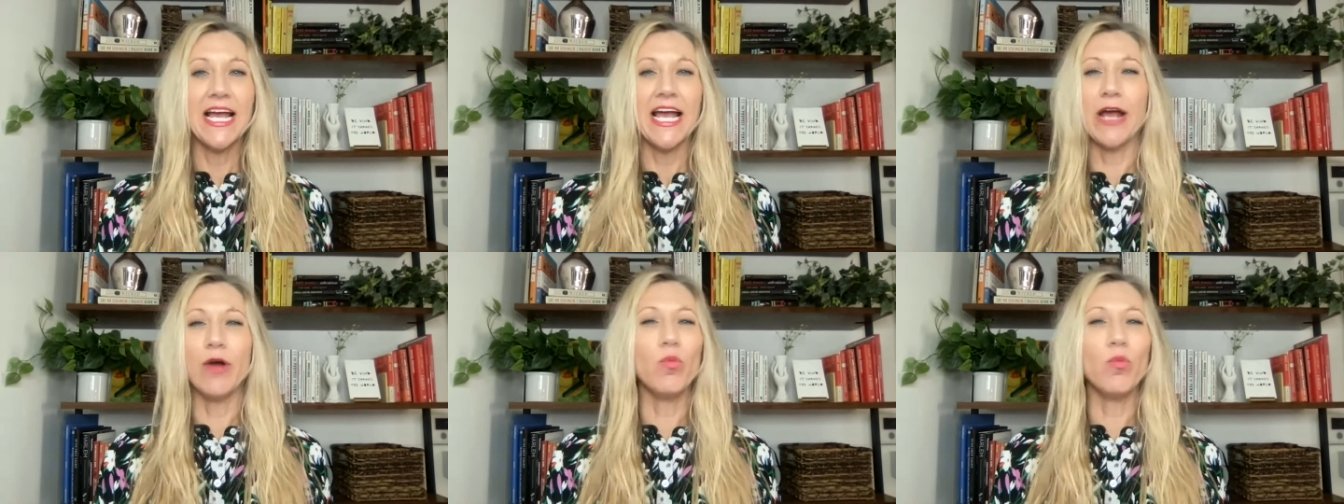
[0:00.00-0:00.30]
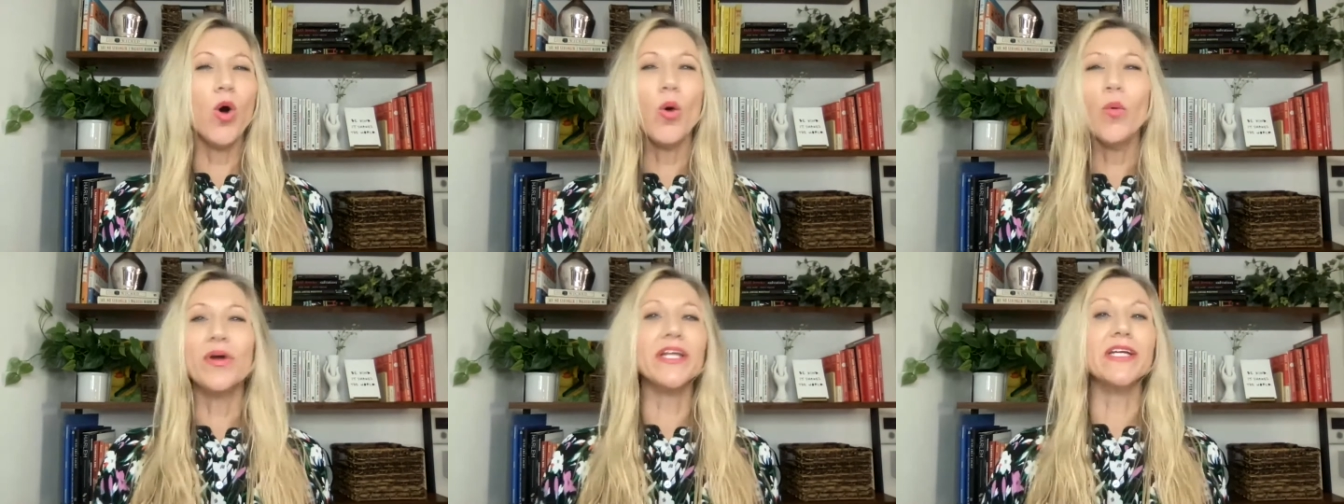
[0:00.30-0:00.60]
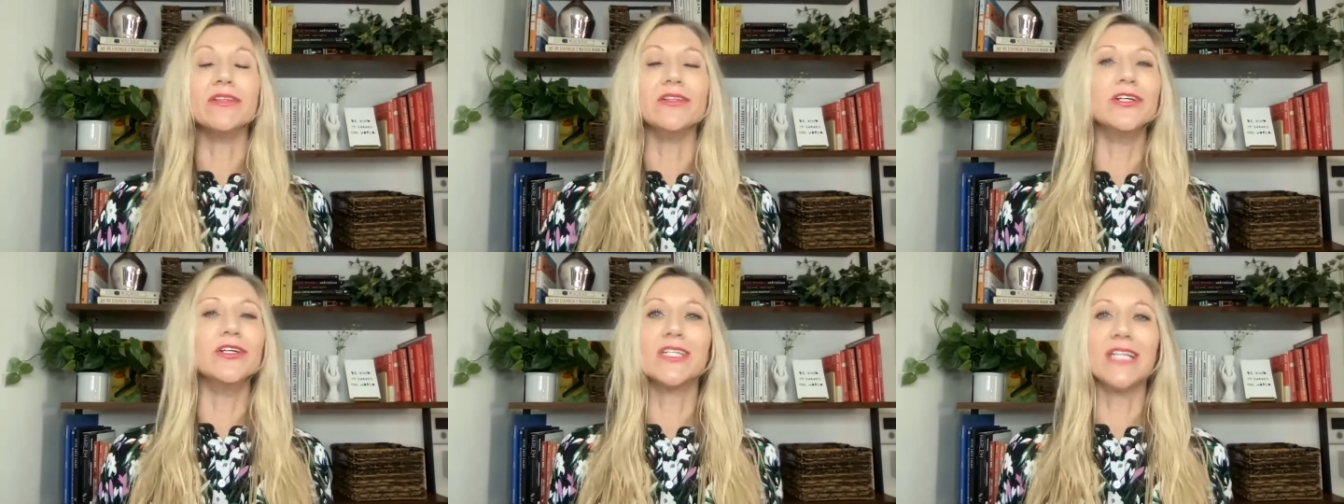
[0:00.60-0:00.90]
And what would
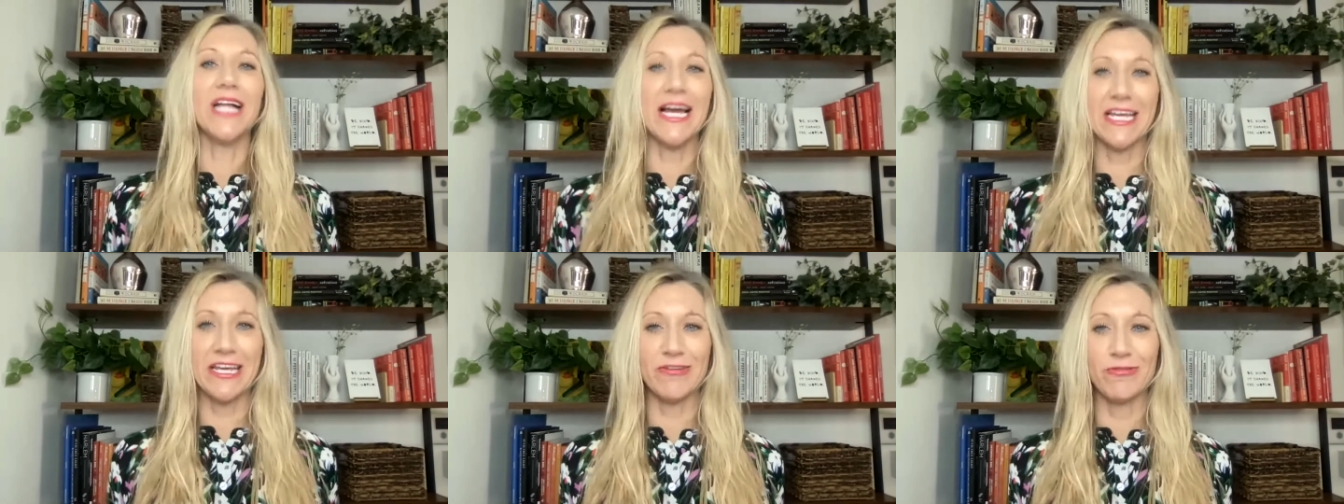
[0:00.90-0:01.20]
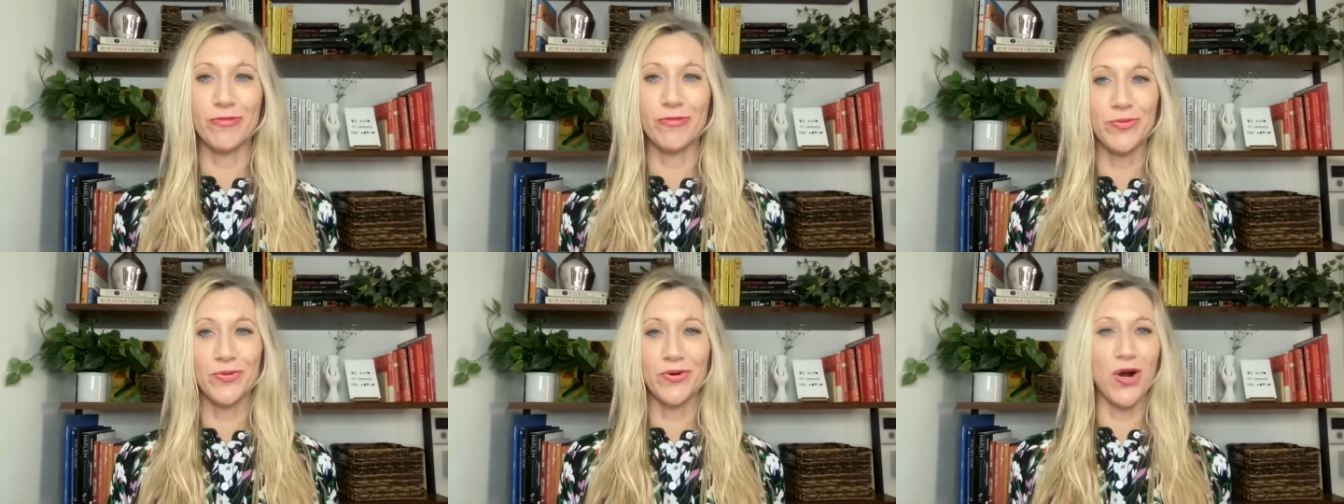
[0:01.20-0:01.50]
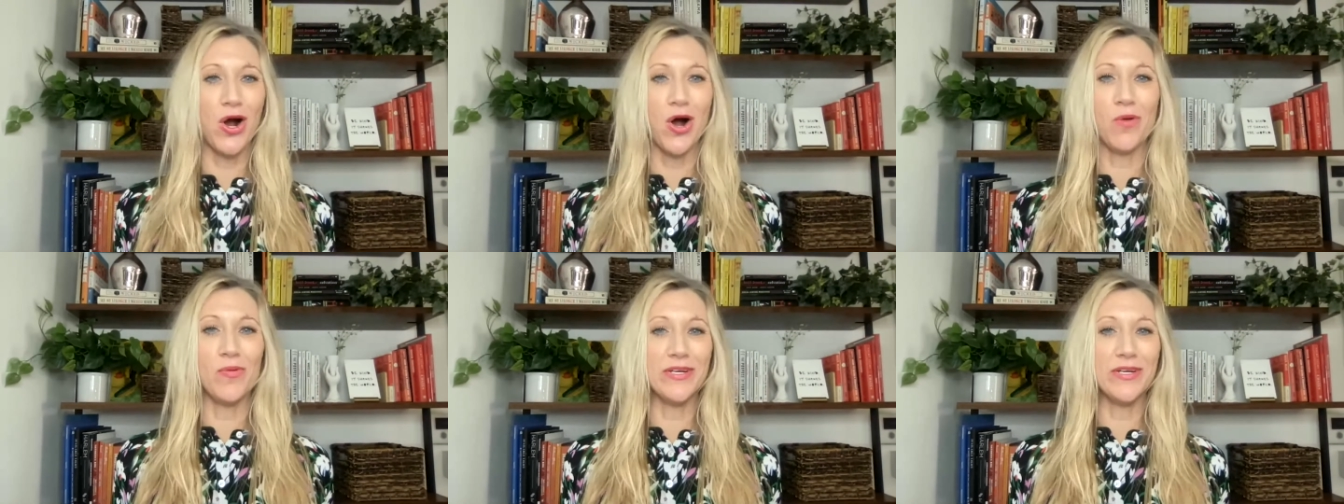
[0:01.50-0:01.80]
it look like if we were
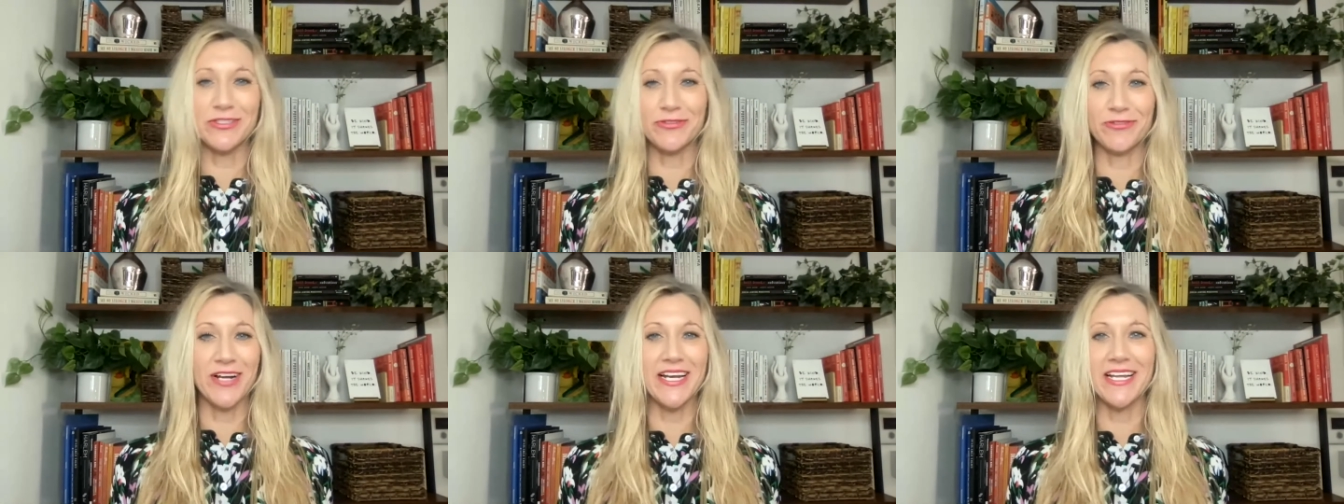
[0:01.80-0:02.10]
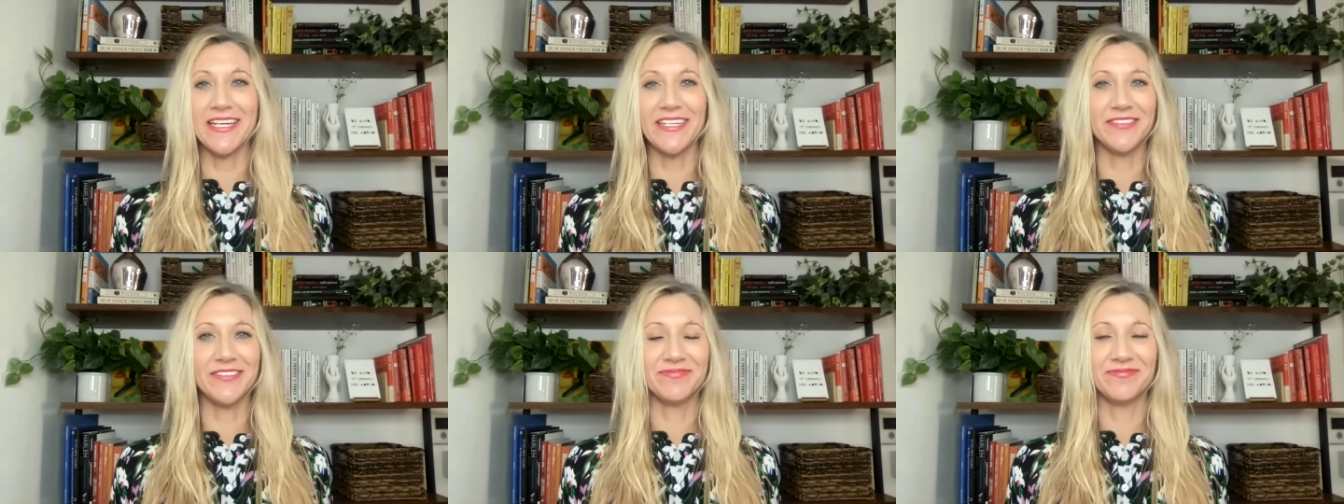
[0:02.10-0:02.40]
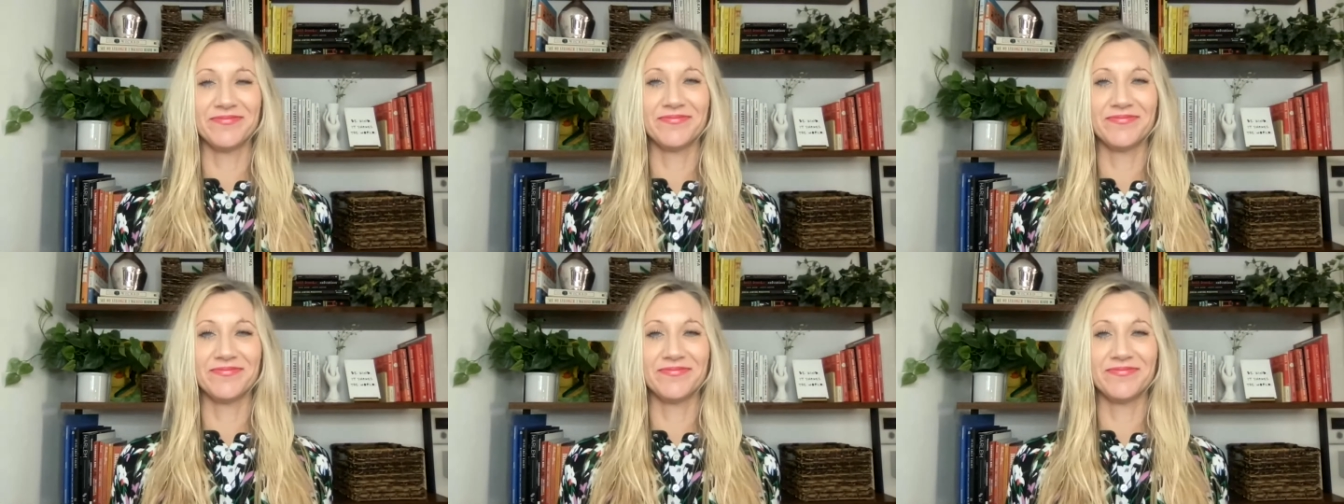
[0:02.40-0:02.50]
always ready?